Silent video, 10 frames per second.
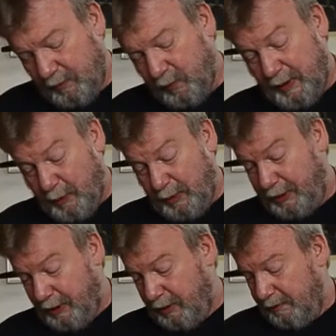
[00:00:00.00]
when I was
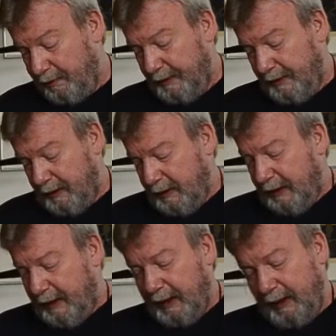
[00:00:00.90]
young.
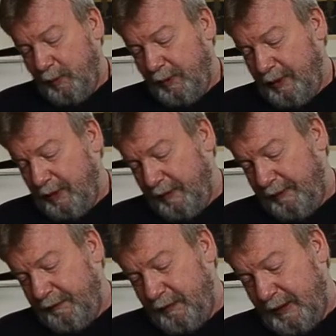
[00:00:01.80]
And
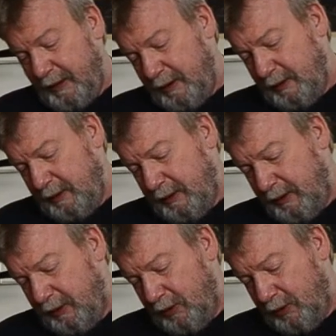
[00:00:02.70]
if you then
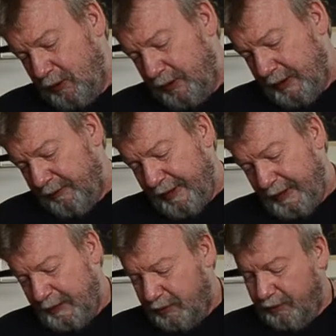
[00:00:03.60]
go
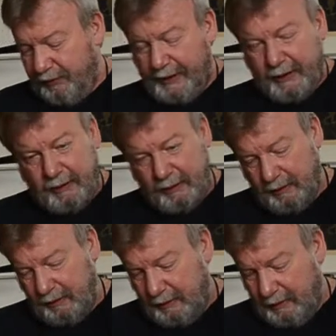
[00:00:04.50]
directly to the end,
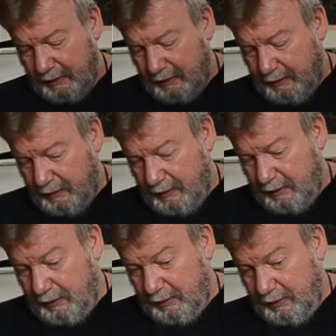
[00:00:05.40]

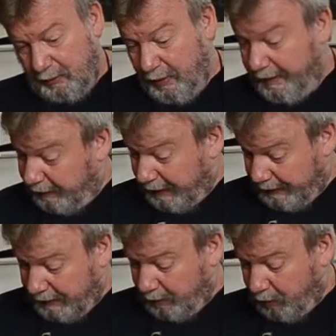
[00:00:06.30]
you have an
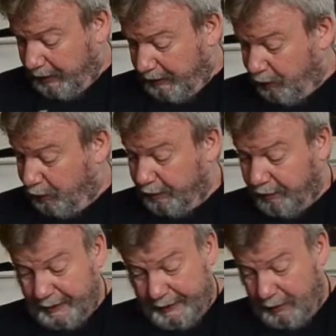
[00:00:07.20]
idea of what I'm doing
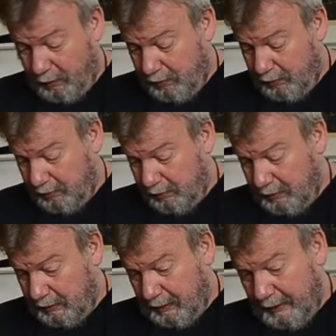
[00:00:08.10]
right now.
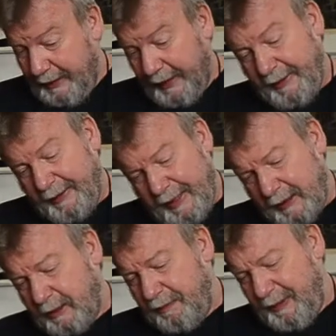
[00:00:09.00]
And
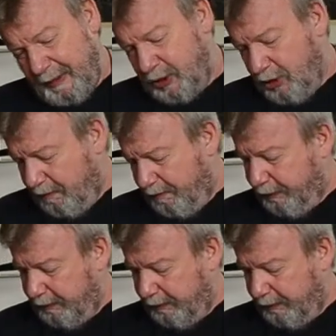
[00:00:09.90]
there's a big jump